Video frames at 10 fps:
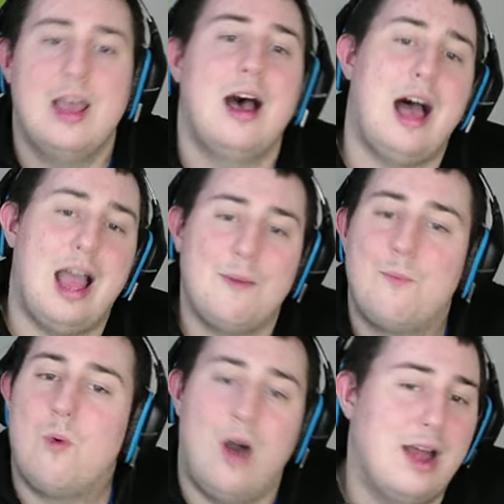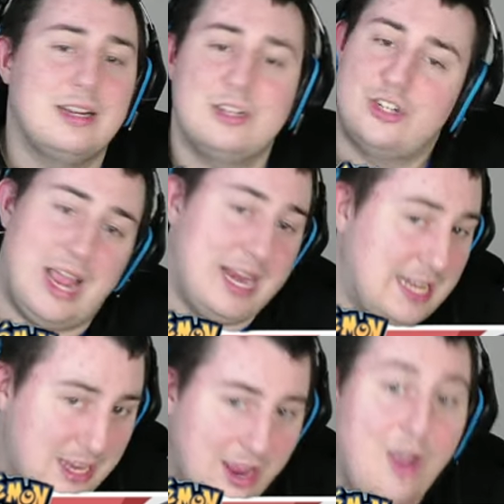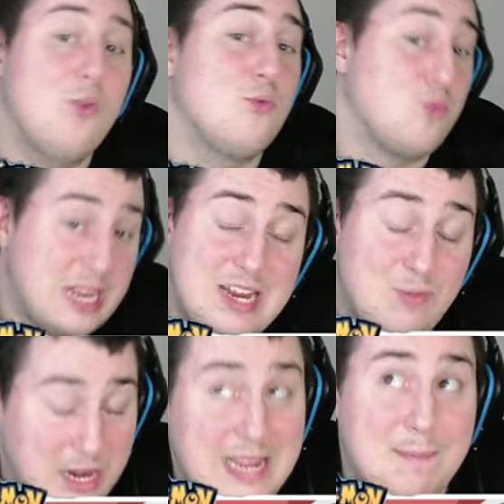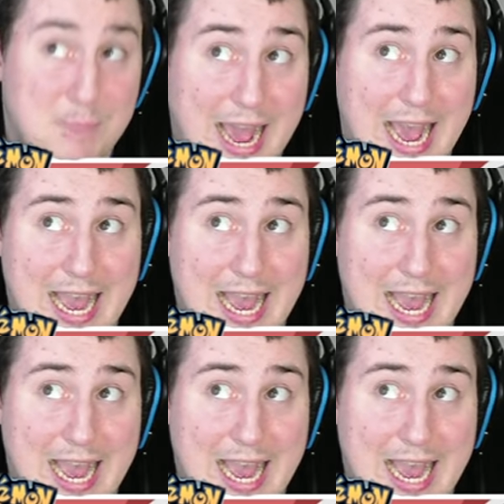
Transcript: I want a shiny really, really bad.